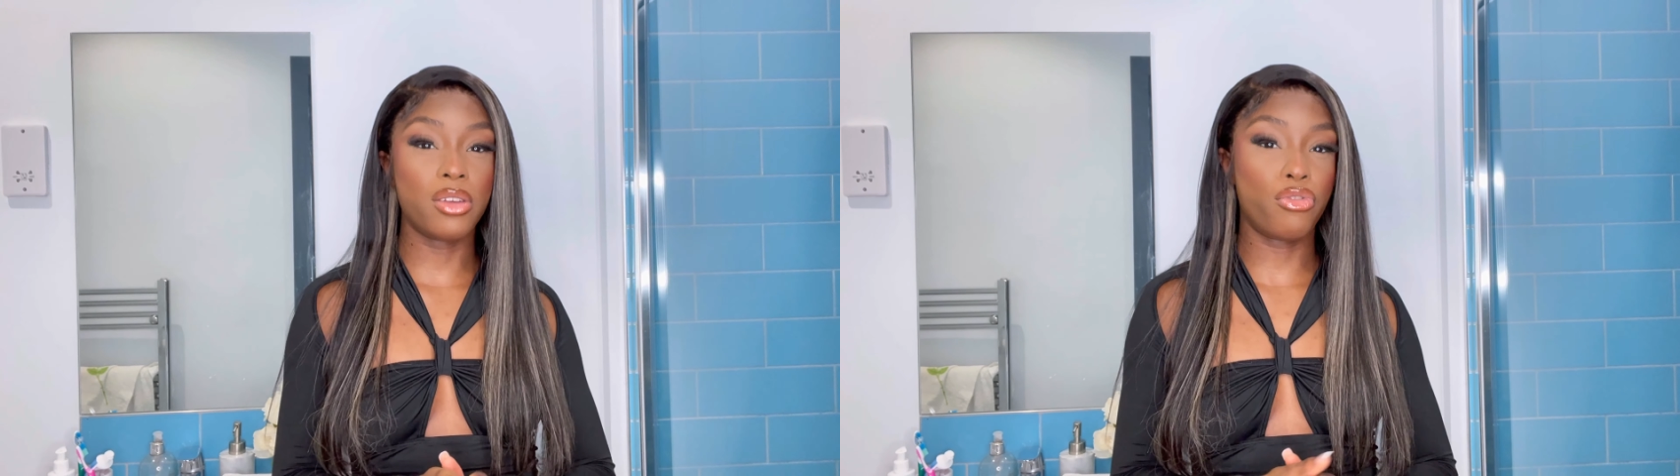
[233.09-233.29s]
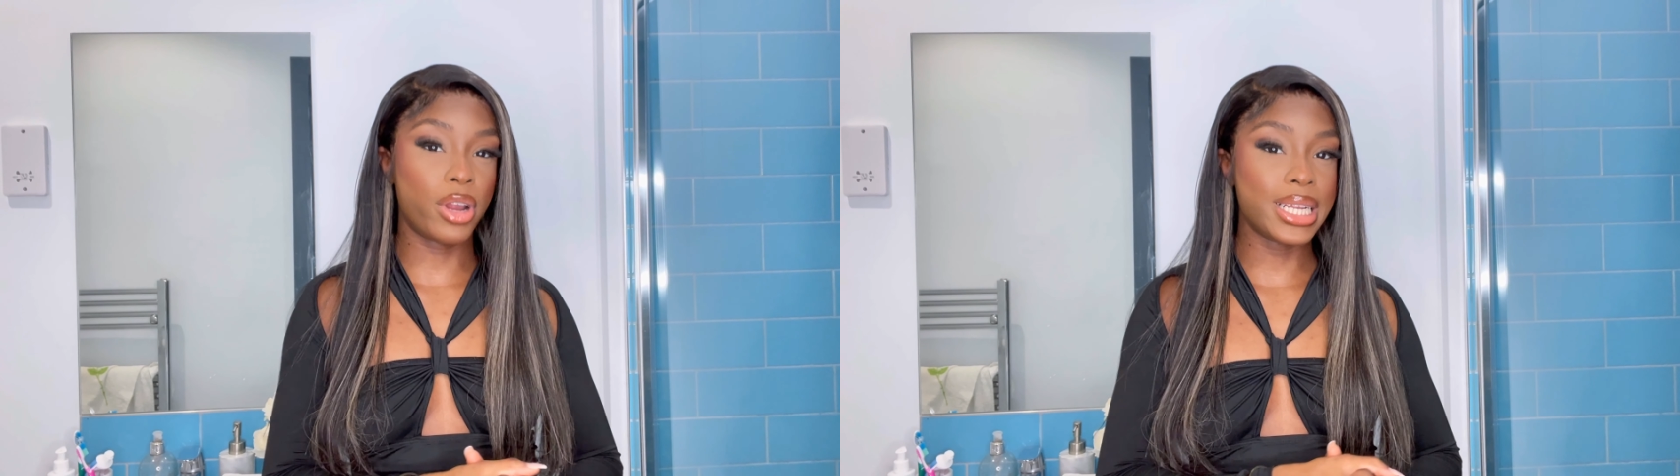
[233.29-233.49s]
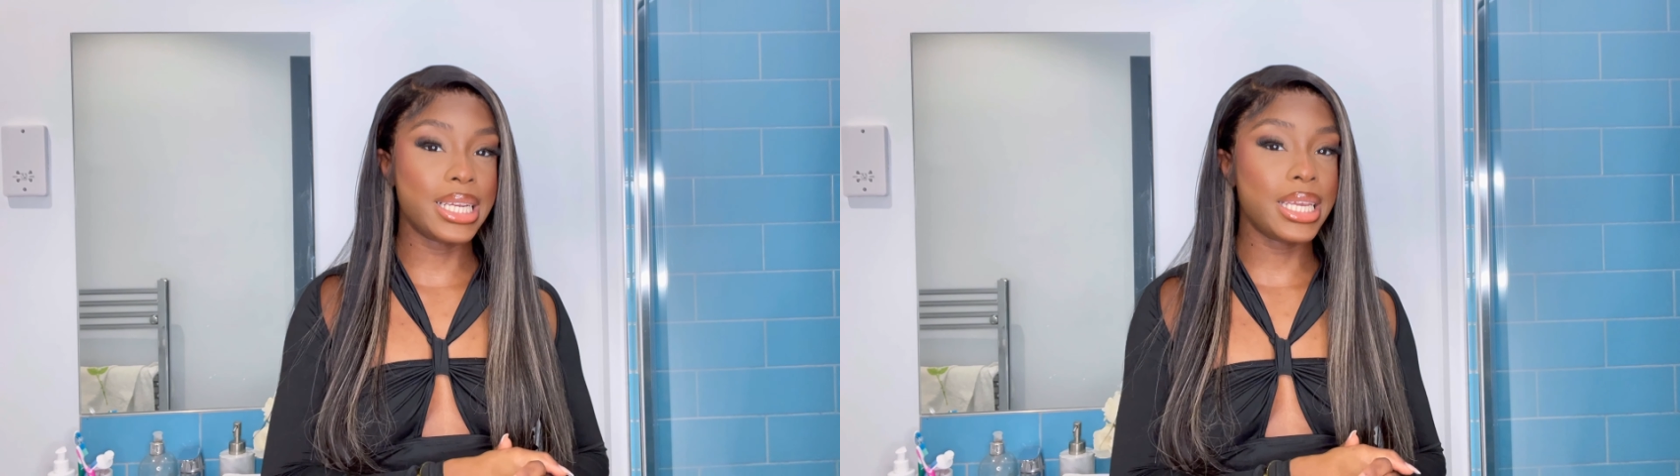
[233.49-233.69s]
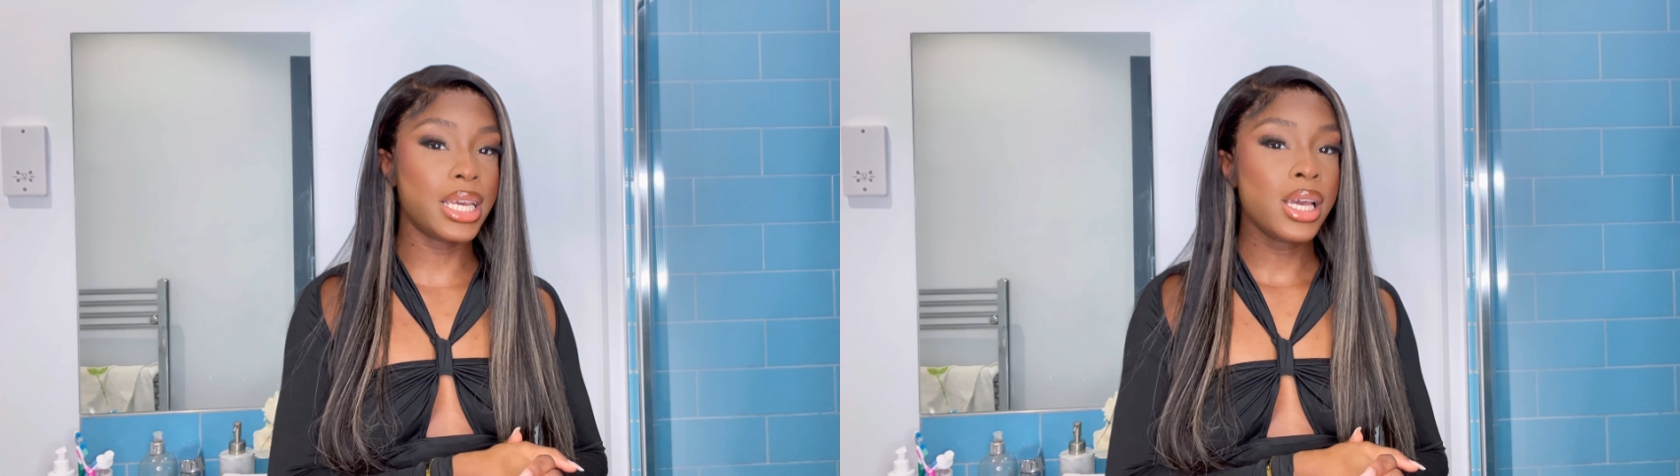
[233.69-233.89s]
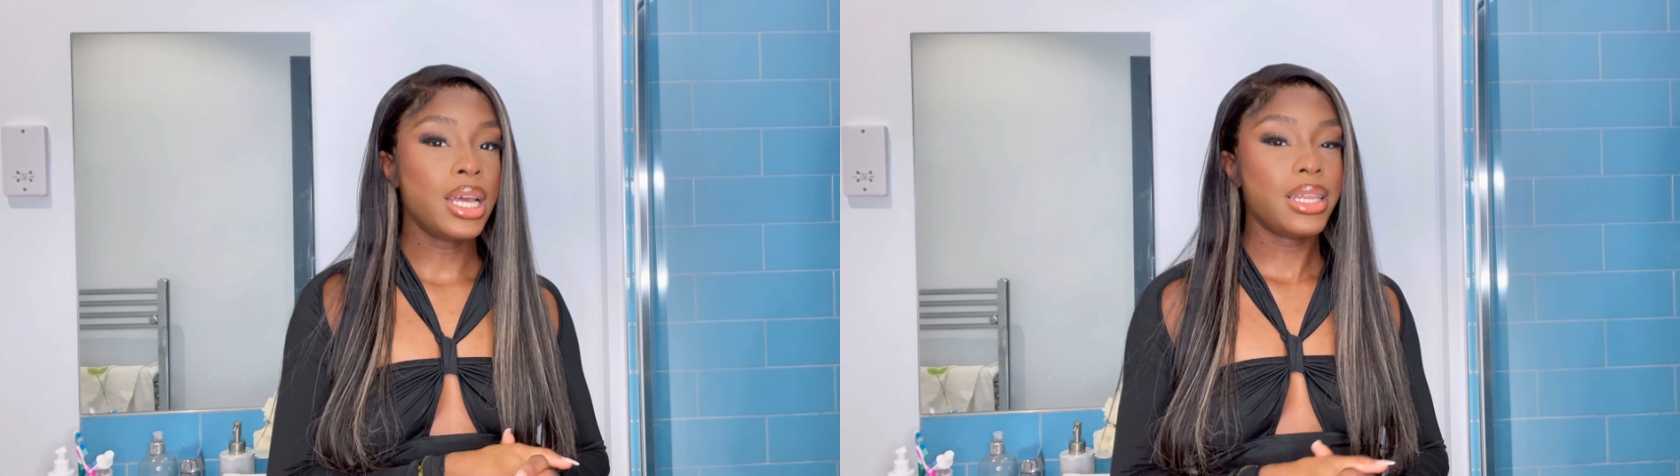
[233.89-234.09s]
friendly
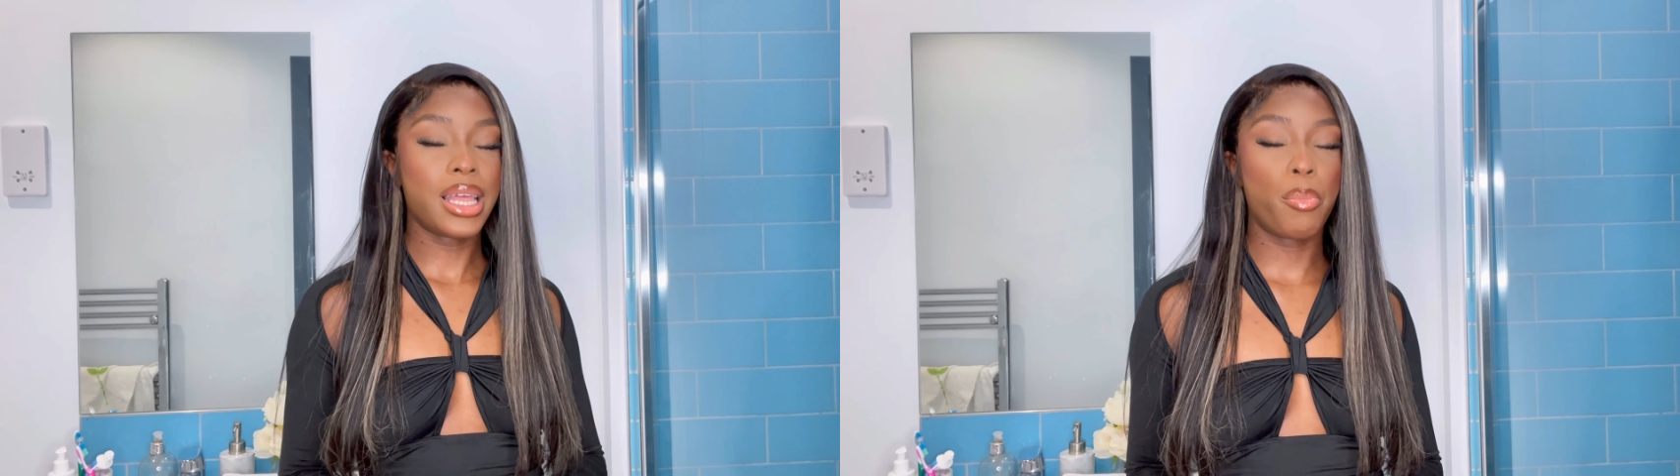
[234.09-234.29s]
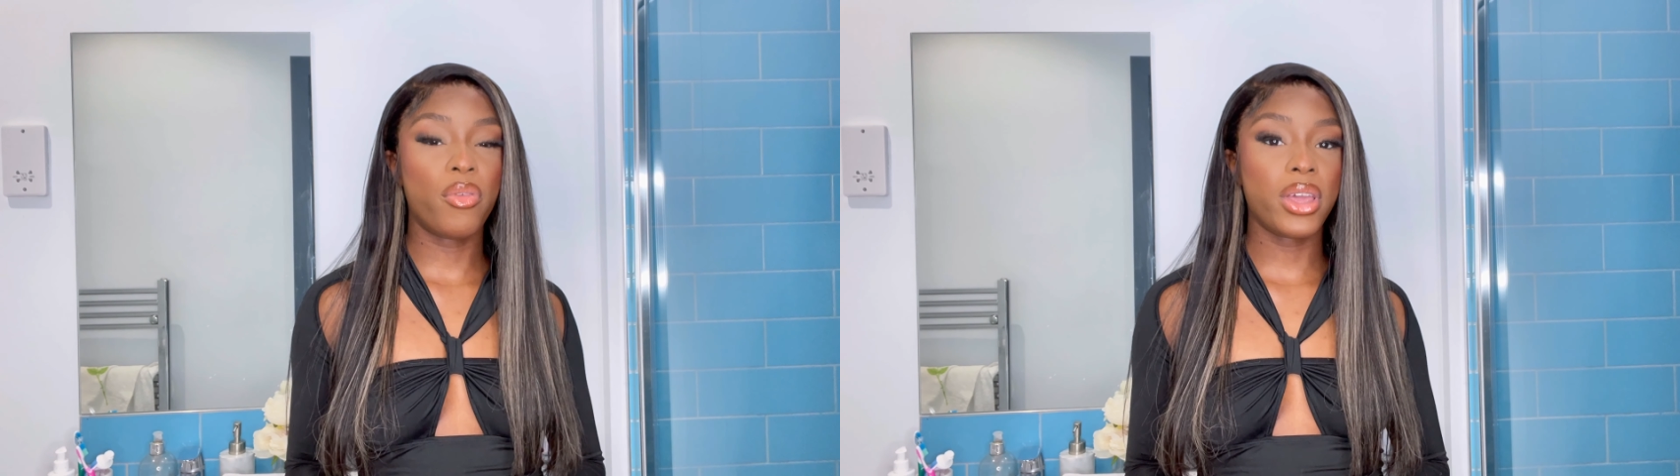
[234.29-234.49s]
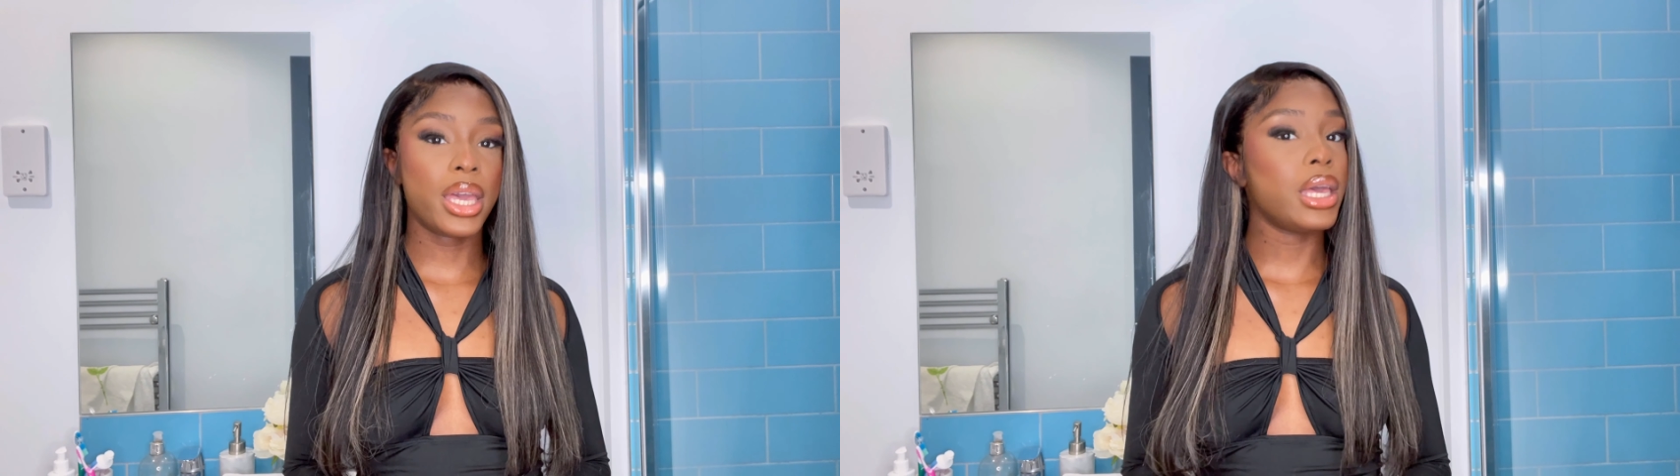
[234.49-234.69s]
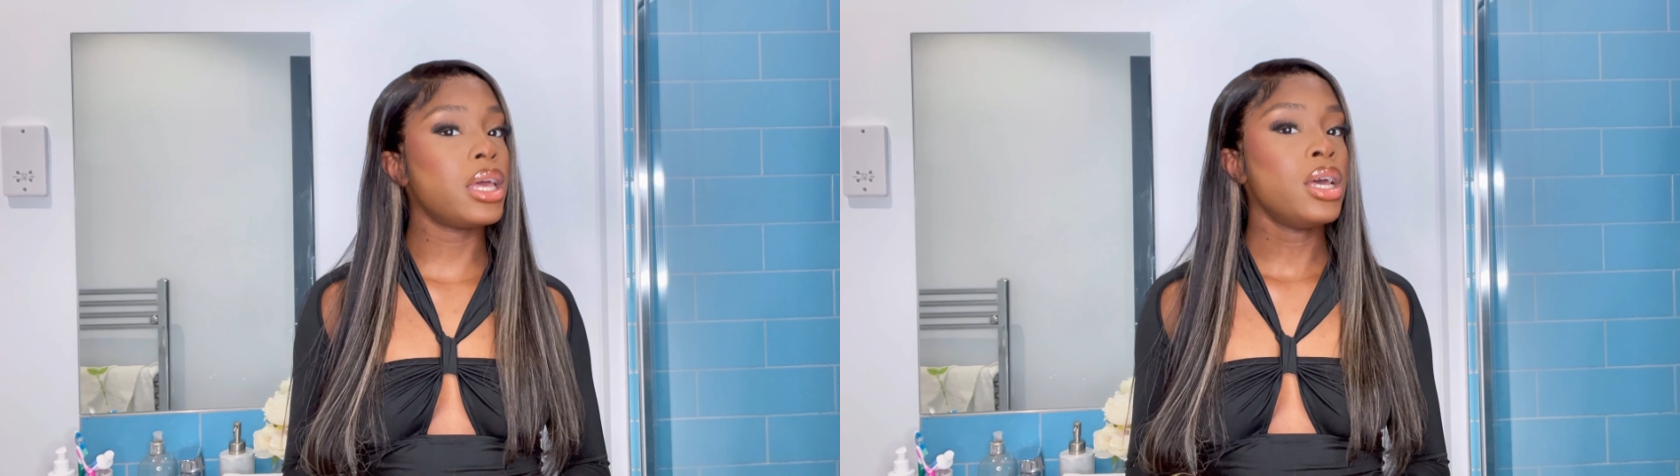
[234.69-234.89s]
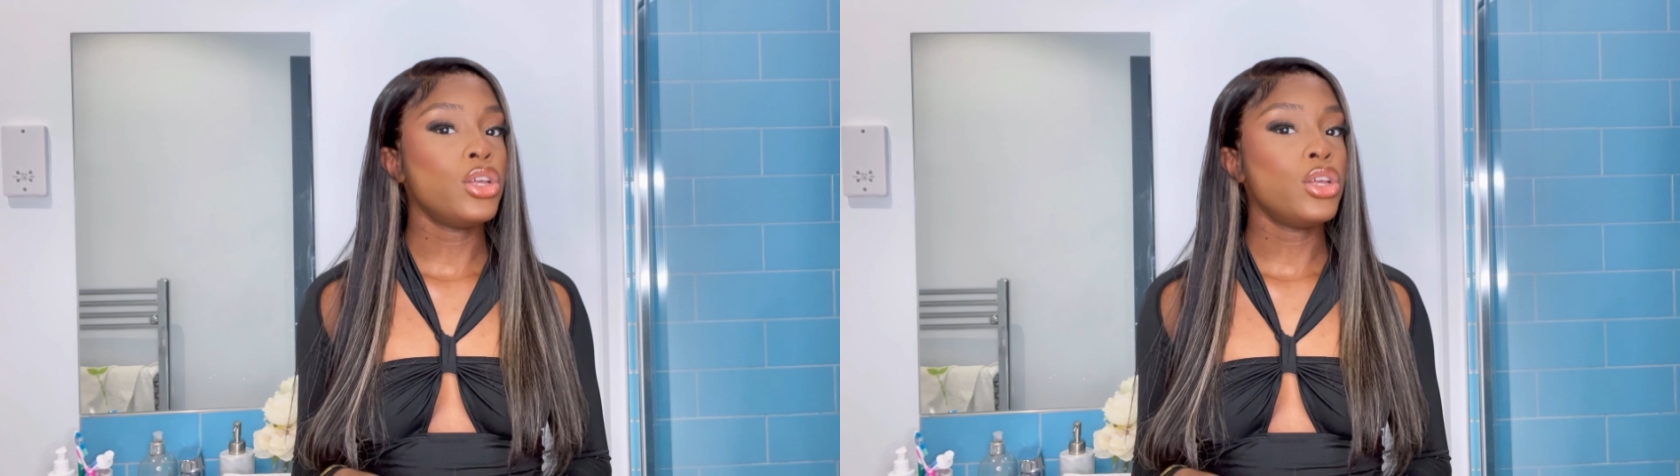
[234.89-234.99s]
type of hair,